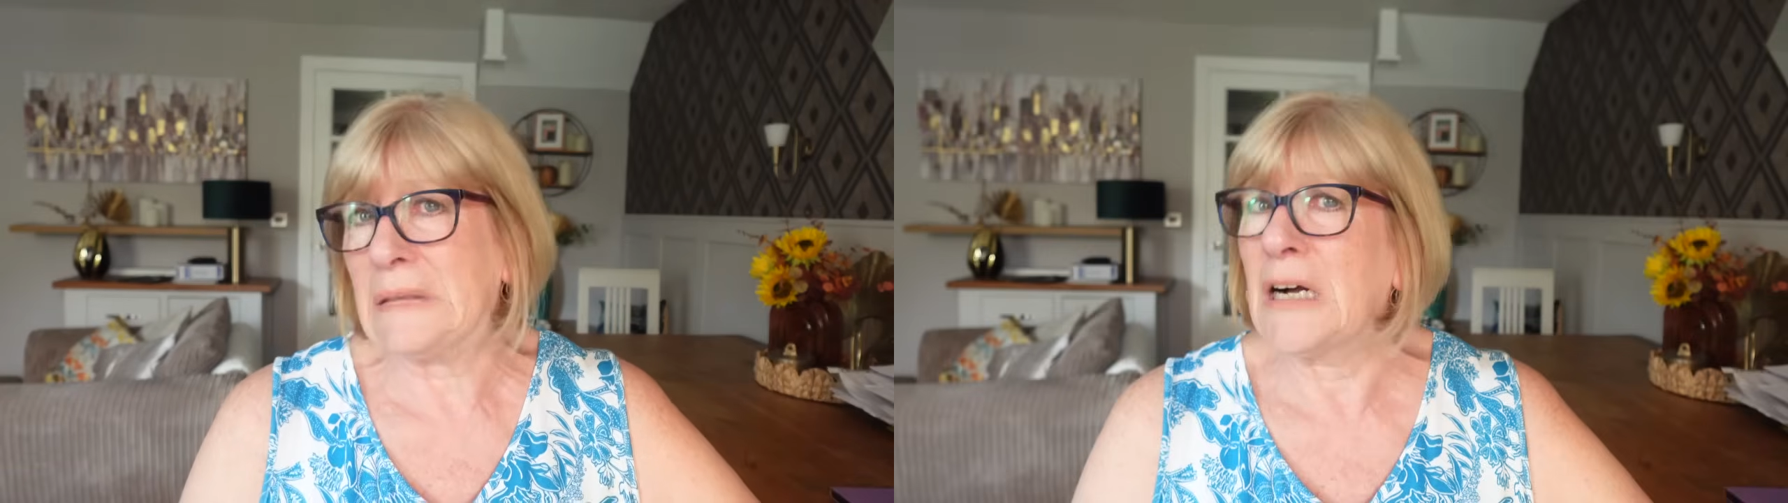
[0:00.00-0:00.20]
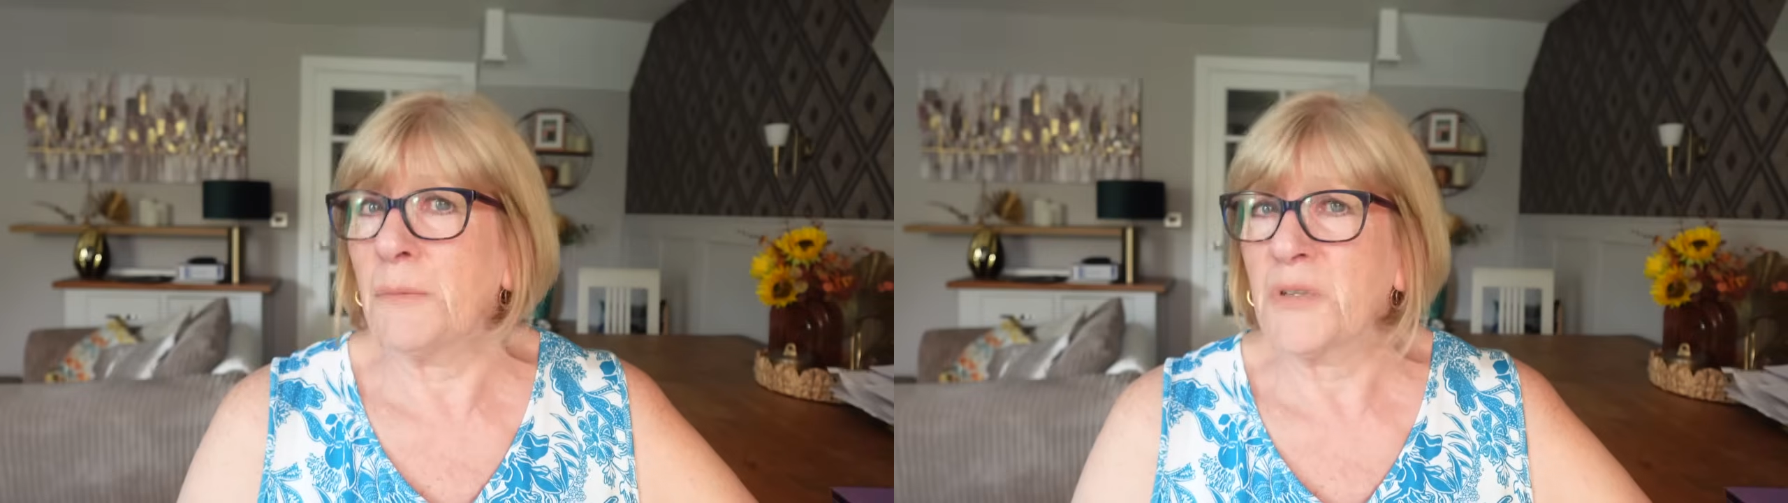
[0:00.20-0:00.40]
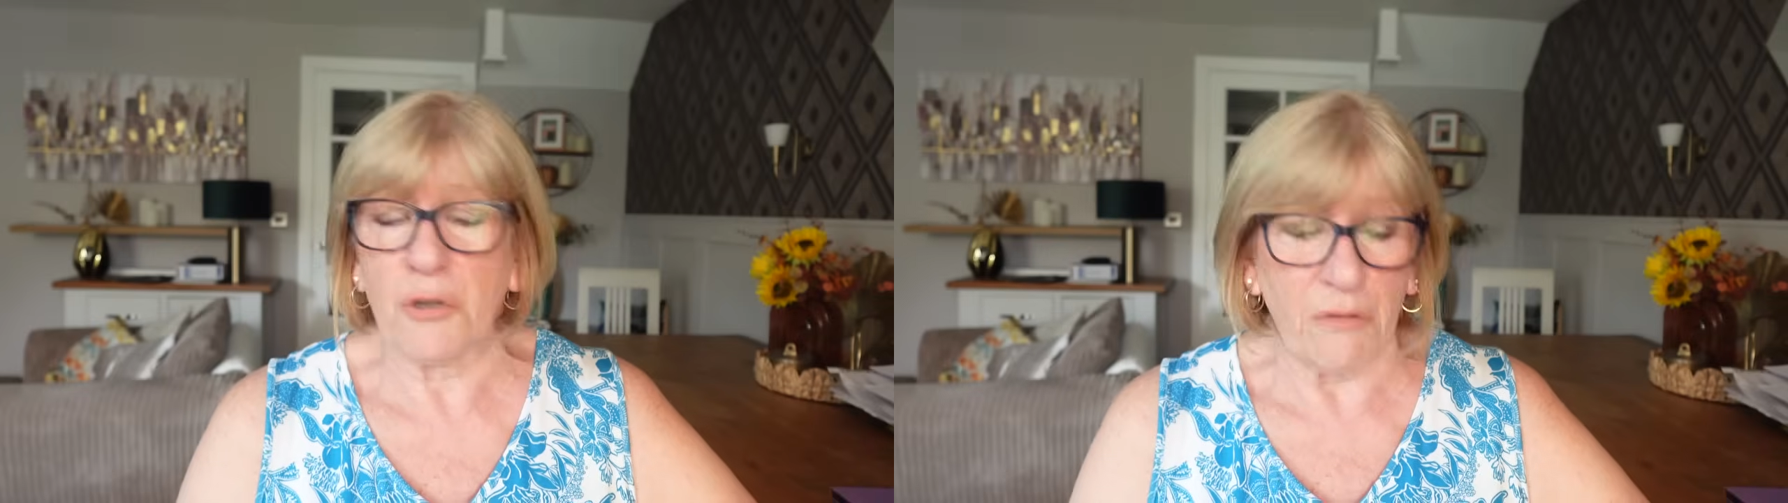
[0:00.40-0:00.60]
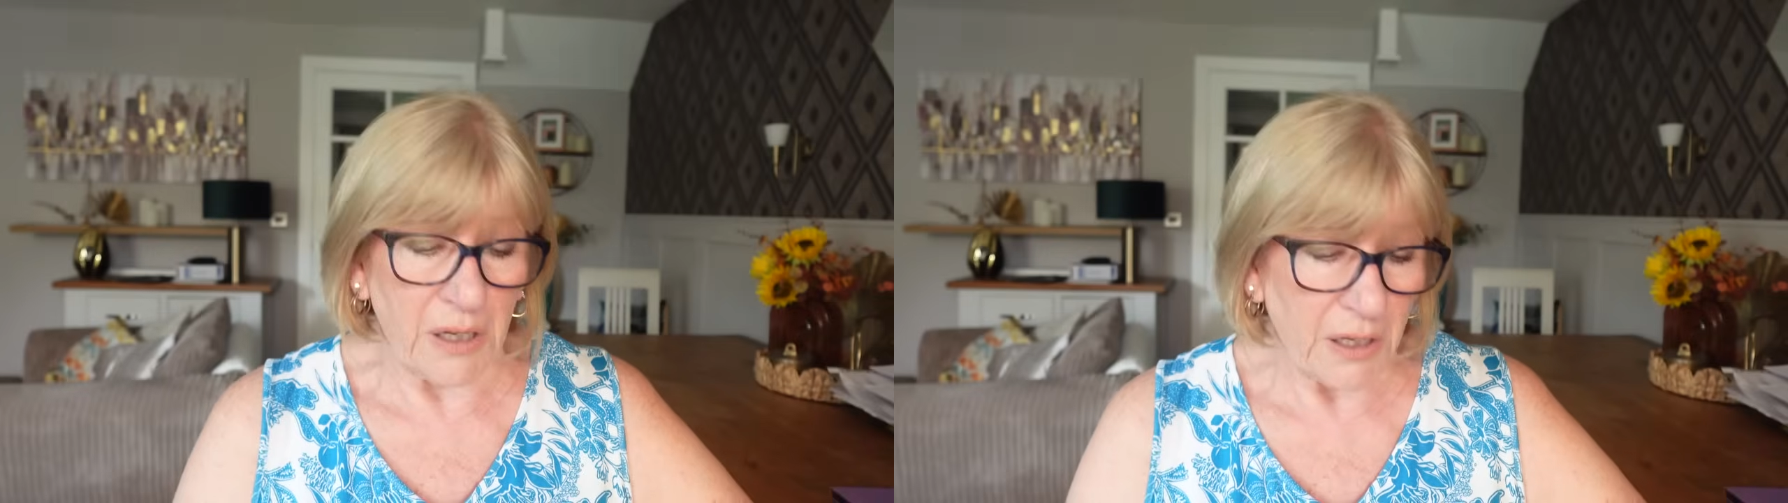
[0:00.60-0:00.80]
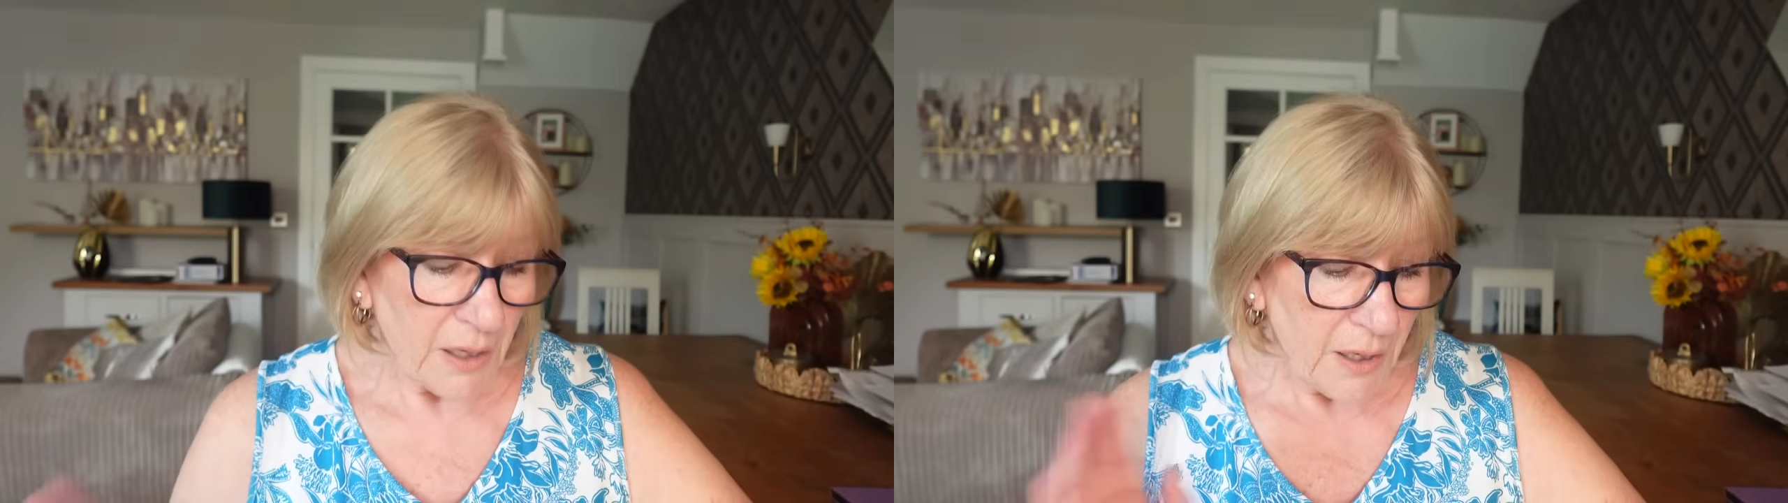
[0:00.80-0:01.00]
I'm sorry.